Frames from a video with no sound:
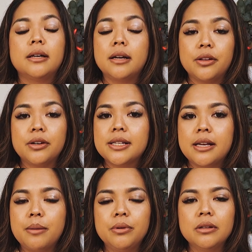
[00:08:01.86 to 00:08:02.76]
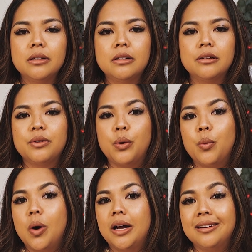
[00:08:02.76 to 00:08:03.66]
Another example of
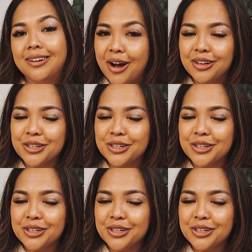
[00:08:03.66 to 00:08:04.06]
what not